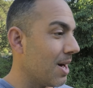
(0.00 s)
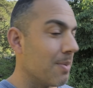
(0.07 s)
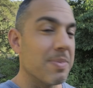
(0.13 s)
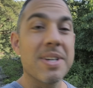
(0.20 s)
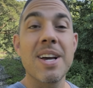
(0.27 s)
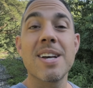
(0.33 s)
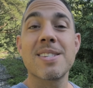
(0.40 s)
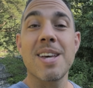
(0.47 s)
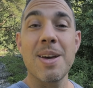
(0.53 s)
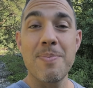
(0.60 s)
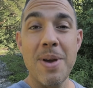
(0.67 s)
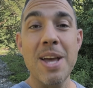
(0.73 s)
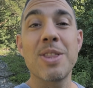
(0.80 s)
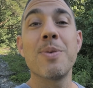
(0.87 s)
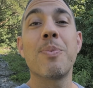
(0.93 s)
because I
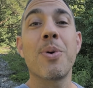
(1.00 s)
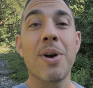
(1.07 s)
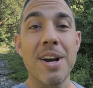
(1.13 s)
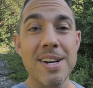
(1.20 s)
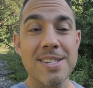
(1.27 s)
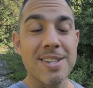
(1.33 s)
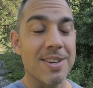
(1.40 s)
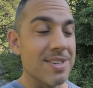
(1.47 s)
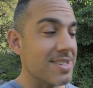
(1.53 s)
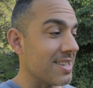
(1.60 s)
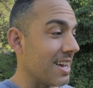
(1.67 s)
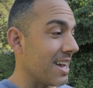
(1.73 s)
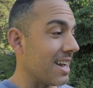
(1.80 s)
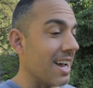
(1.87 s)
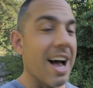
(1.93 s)
paid the price, I'll
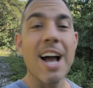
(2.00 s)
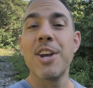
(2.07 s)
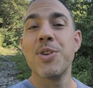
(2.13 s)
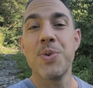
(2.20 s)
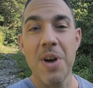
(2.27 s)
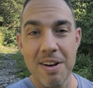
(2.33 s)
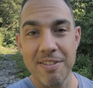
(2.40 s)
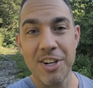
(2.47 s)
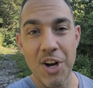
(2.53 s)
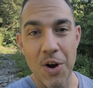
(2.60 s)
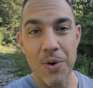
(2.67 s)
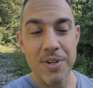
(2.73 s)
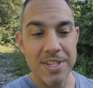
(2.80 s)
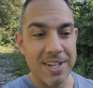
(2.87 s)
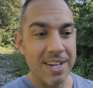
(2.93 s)
say I do have a
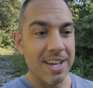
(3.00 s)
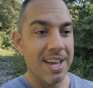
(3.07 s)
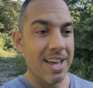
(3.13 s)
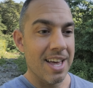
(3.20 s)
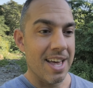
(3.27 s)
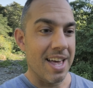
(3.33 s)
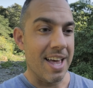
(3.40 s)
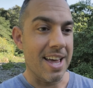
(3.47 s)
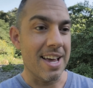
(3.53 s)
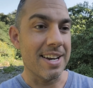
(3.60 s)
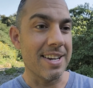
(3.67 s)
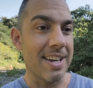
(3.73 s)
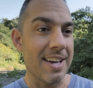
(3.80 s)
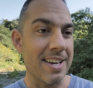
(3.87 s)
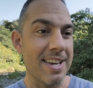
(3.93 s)
goat.
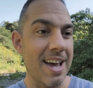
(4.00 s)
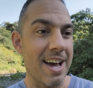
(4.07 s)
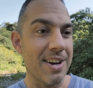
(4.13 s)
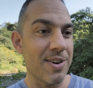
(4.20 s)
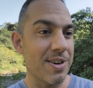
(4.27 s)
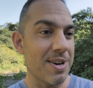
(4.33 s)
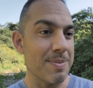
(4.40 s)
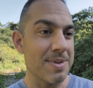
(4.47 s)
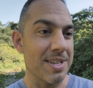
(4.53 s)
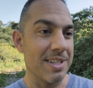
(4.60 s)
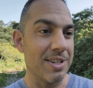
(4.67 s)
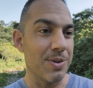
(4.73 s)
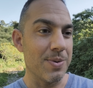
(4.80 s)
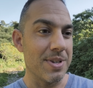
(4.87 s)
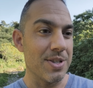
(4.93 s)
And yeah, here comes the
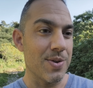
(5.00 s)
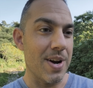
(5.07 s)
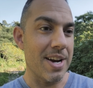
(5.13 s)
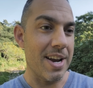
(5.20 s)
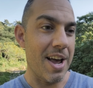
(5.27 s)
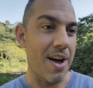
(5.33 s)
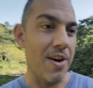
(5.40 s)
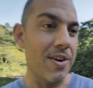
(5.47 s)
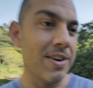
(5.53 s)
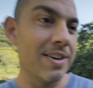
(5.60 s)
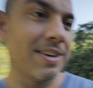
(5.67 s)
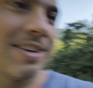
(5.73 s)
little ones right now.